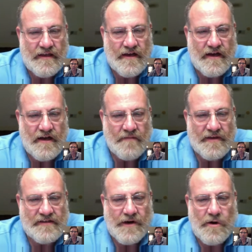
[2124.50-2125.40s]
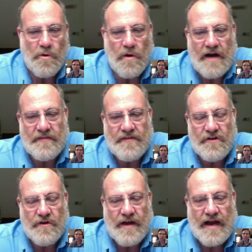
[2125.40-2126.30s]
it's a requirement
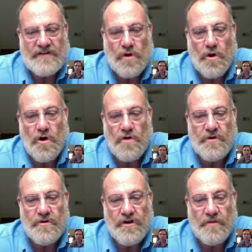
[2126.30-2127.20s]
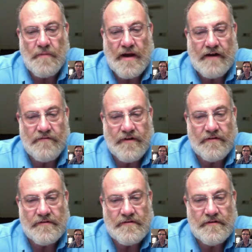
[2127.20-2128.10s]
that you guys all mute your
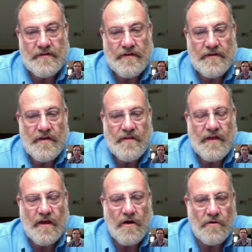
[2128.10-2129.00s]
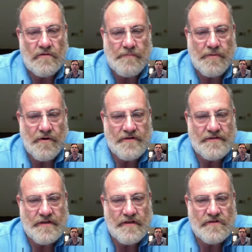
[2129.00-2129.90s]
microphones. The only
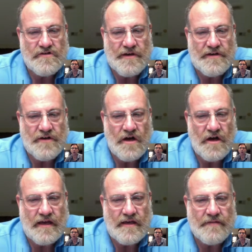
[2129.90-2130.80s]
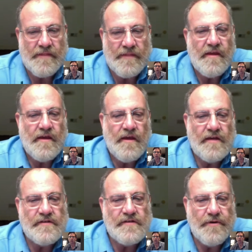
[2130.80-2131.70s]
person that should be talking
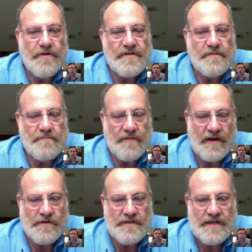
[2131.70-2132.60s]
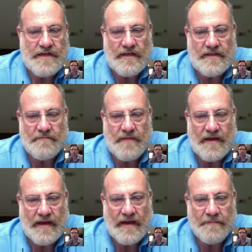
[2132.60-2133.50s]
is the person being critiqued and
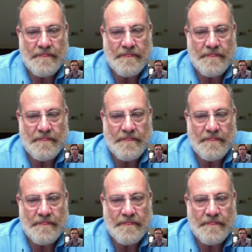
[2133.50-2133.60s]
me.